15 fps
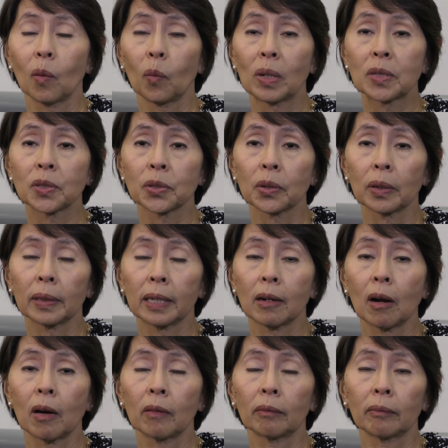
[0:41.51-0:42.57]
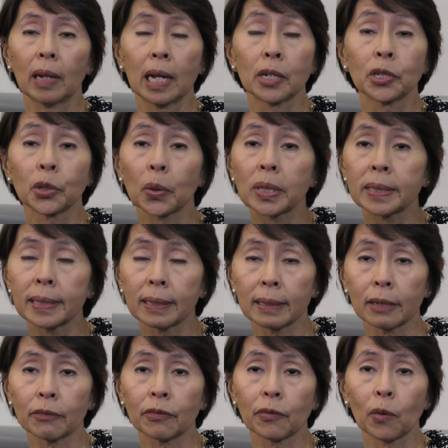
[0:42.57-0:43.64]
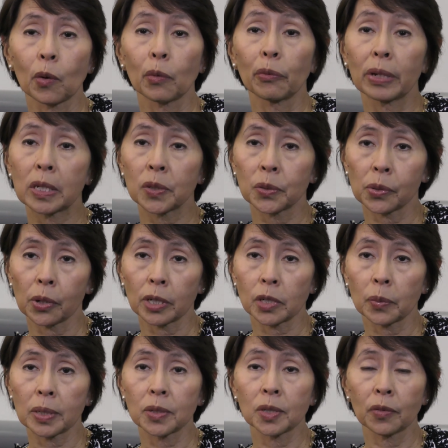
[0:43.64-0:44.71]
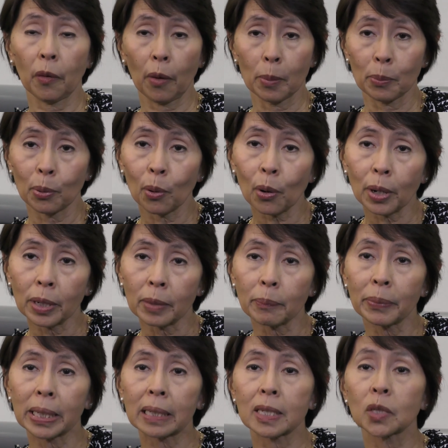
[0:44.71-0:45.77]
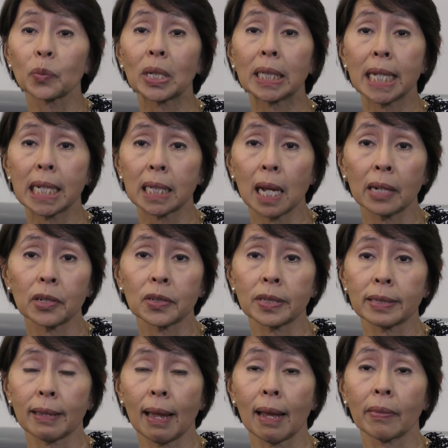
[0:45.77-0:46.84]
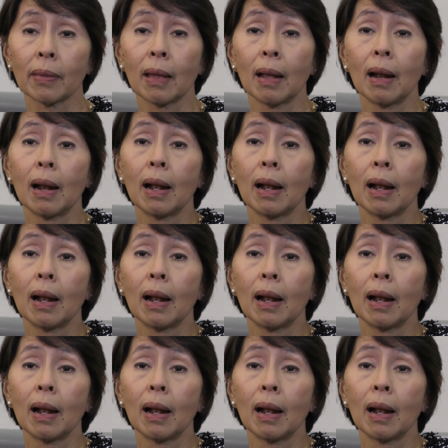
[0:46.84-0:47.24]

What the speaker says: We certainly are endorsing it for research, which is very important because we need to understand